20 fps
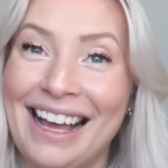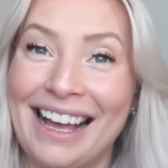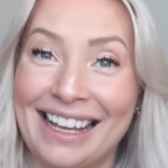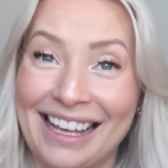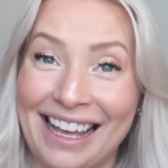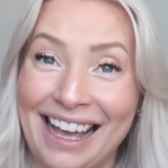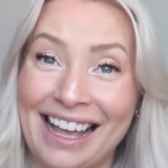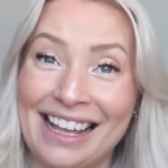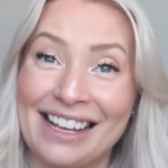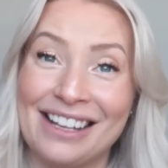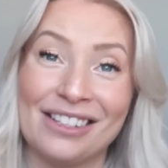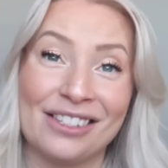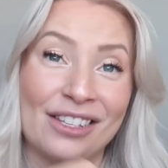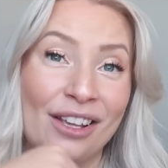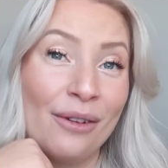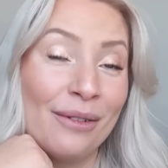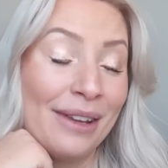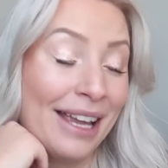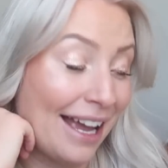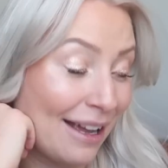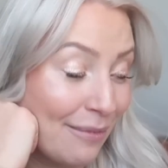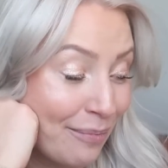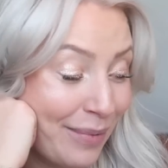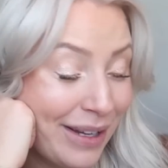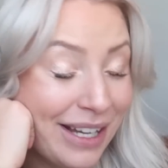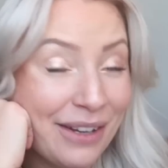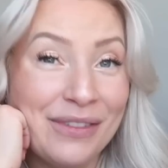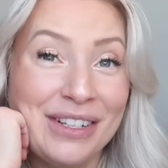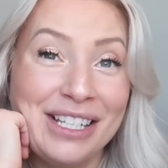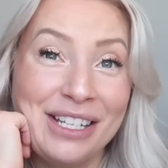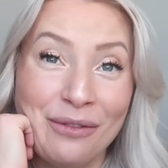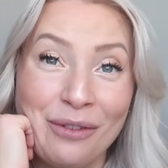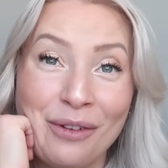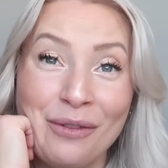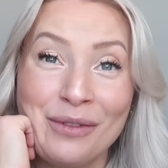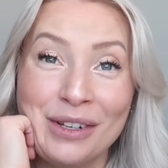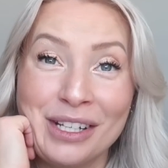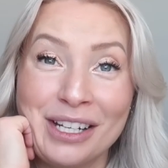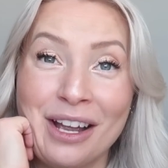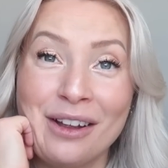Okay, so yeah, a bit of a
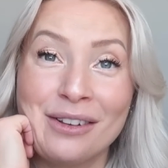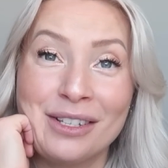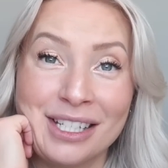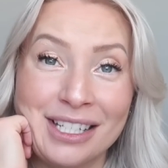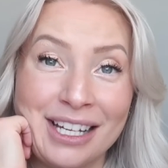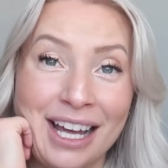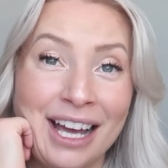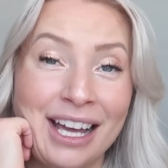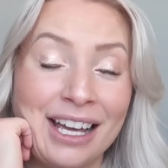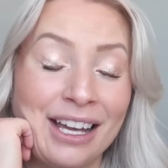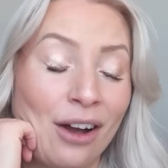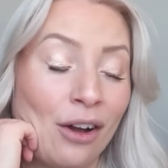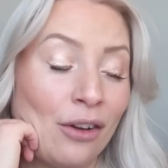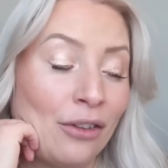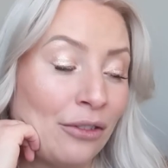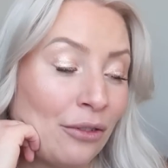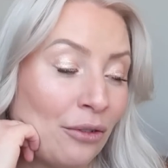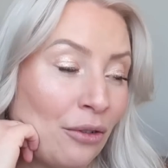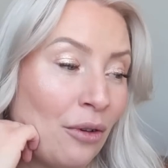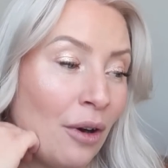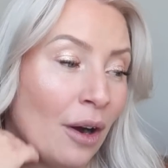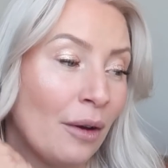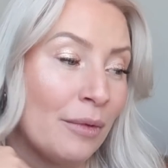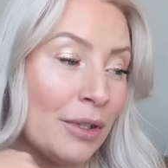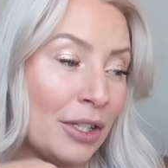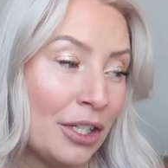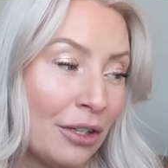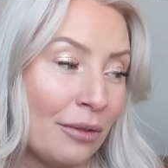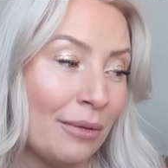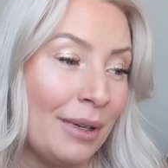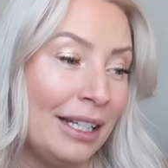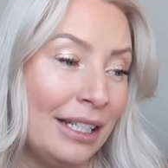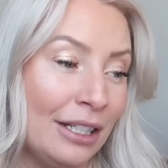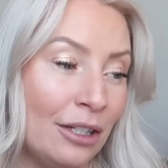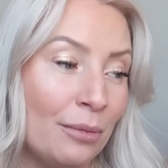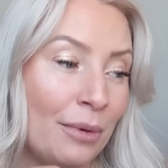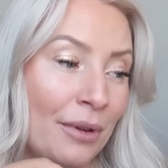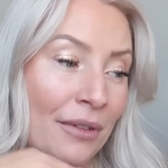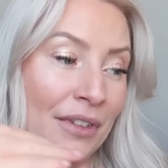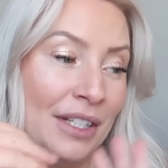different video today. I thought I would do a
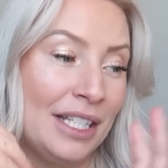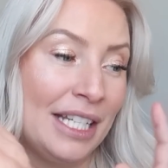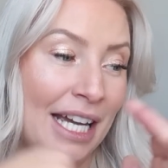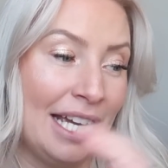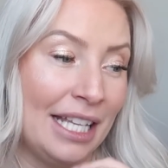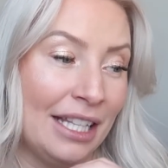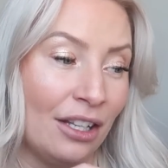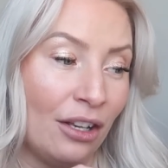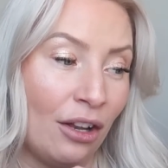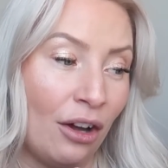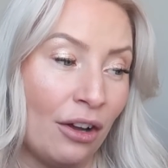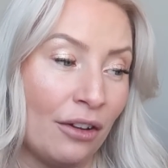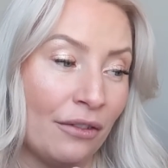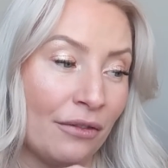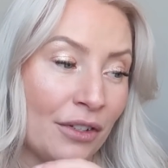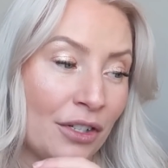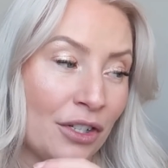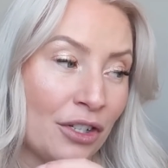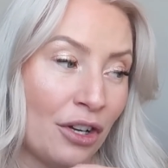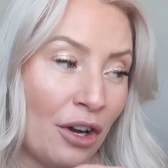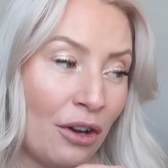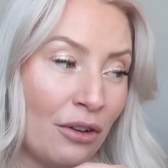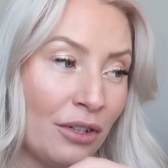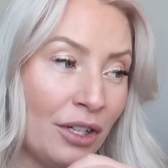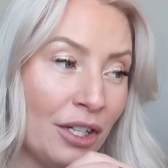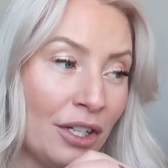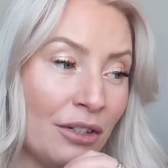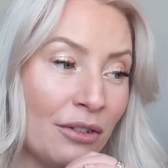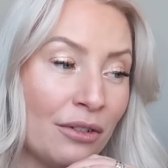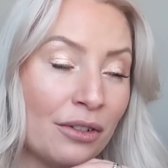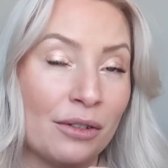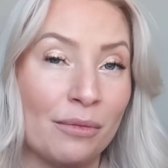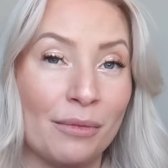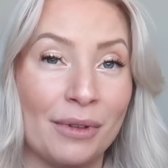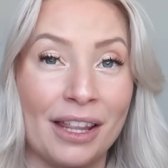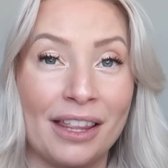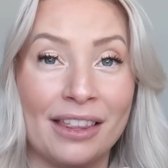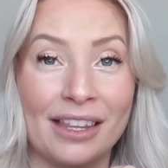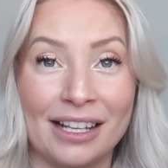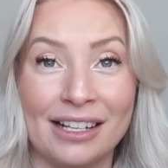little bit of a day in the life and show you some of
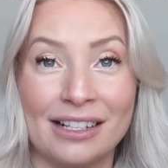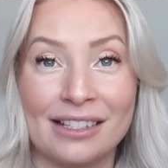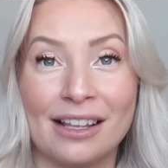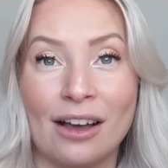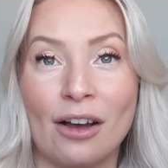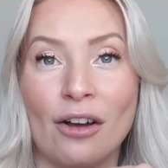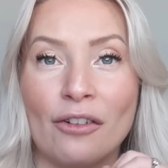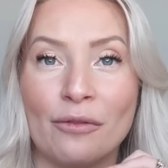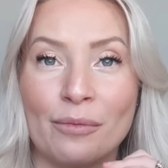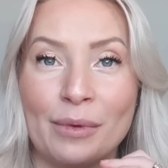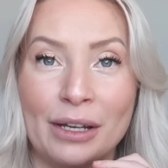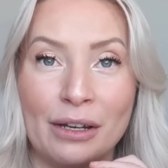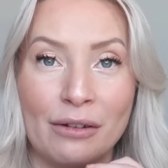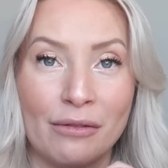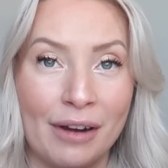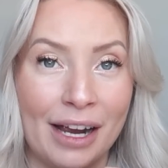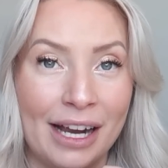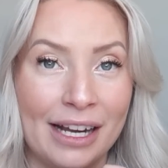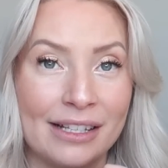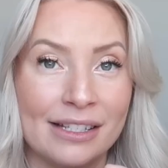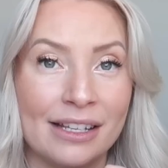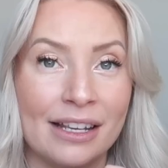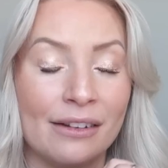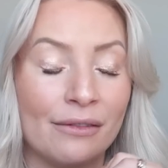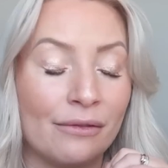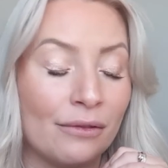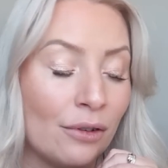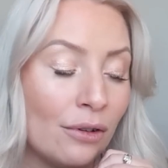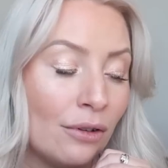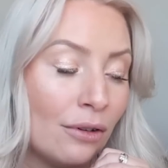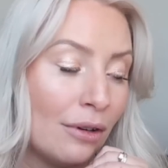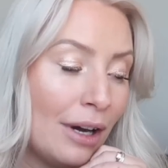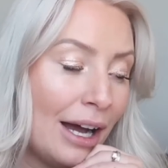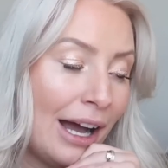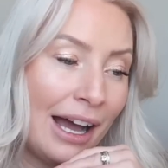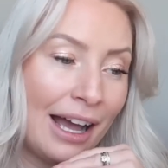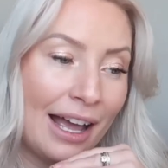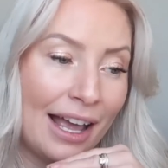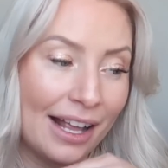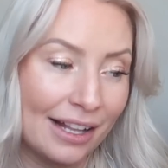the things that I've been creating for
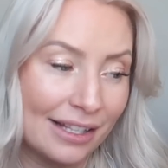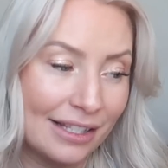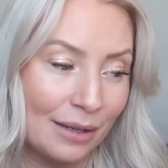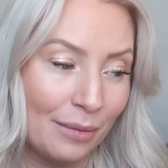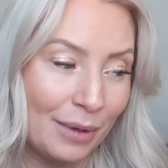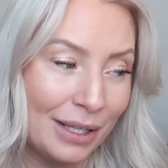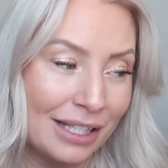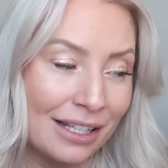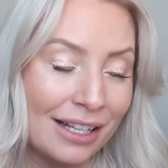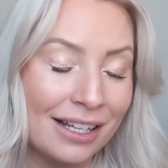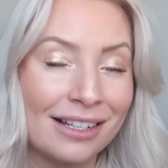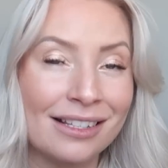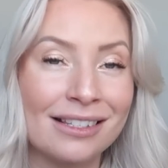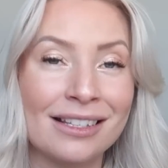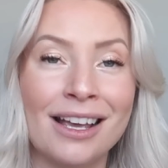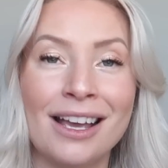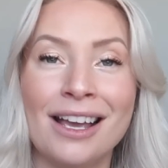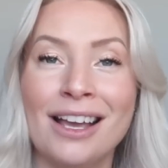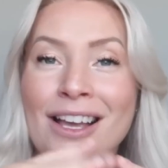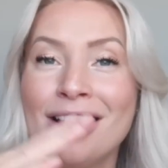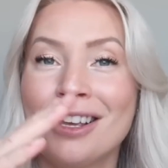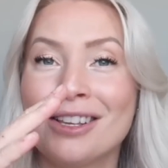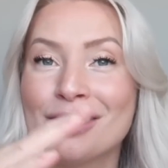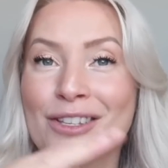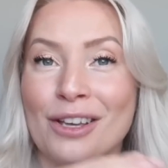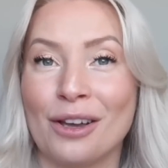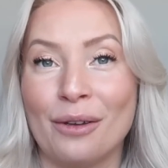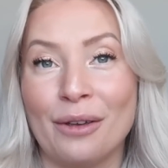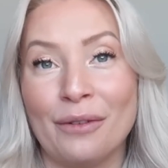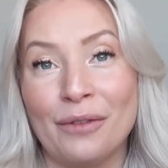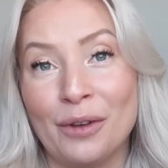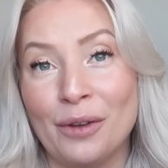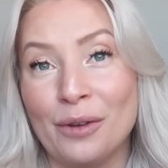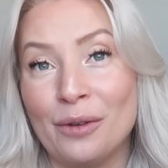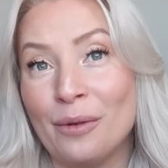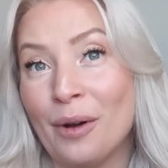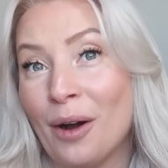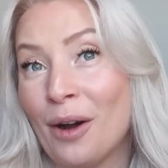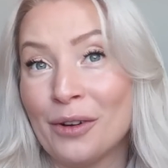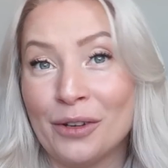our Etsy business. So if
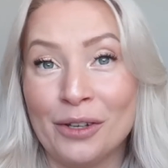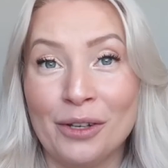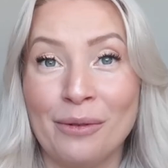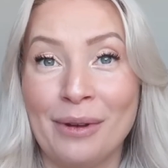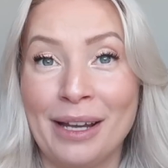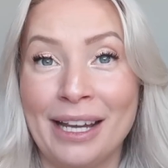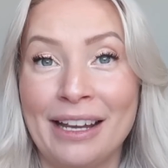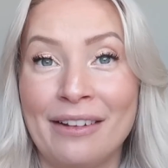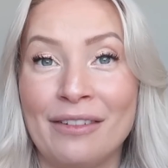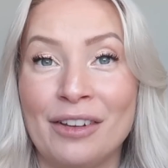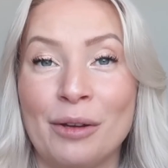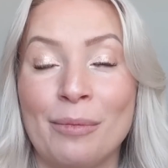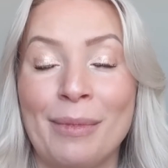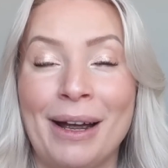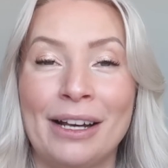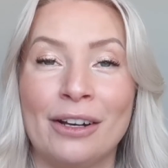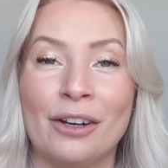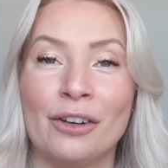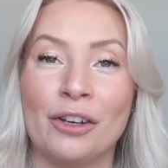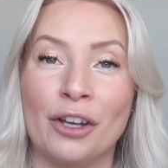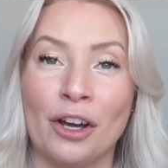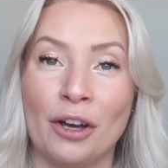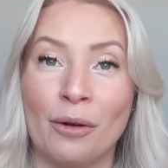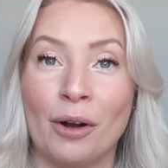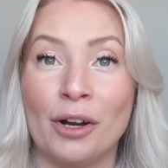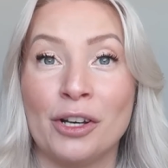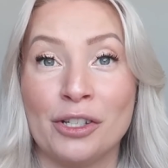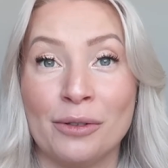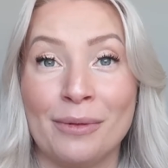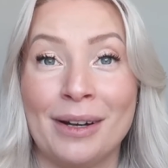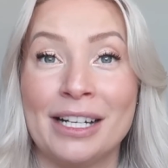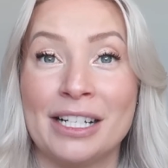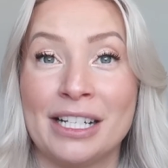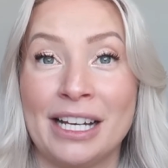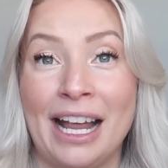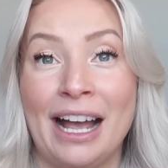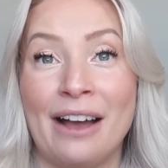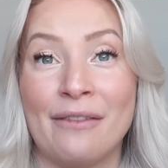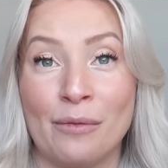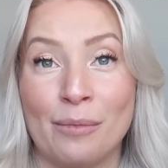you are new here, you may not know, I do
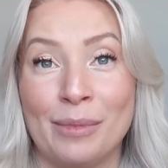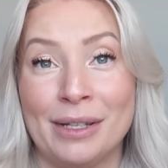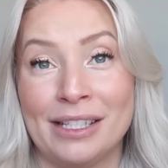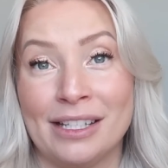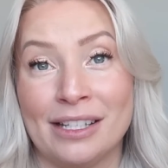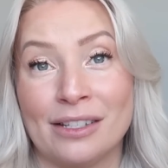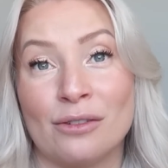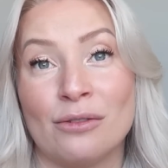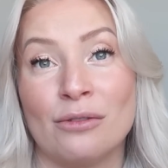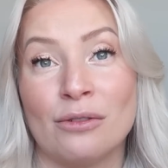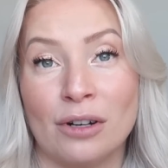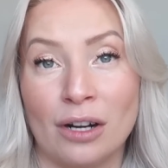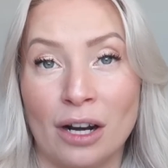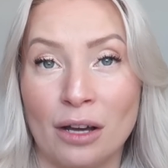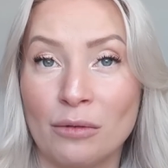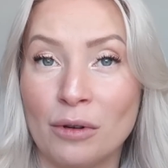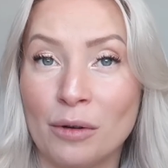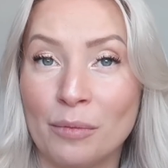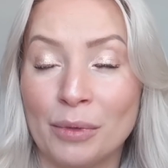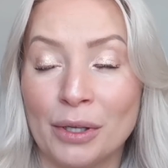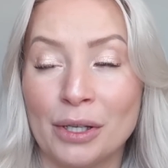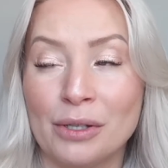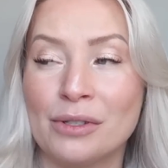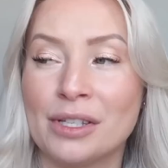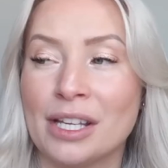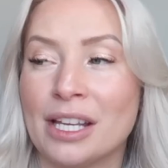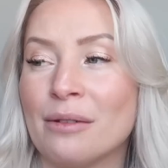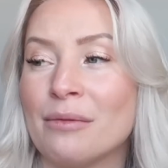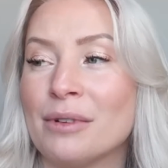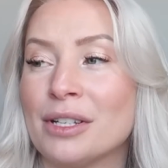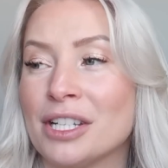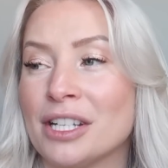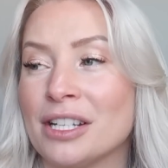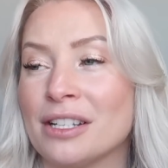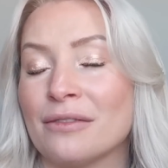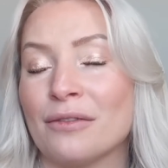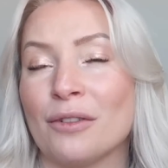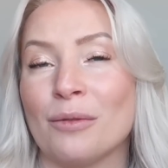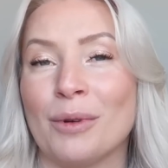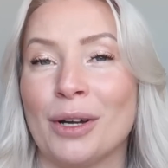actually have a business called Glow Up Beauty, which
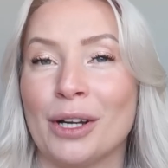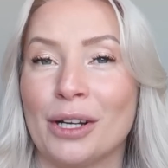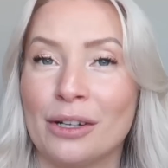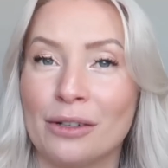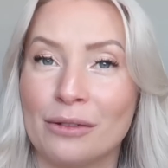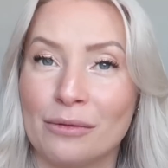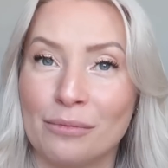is for my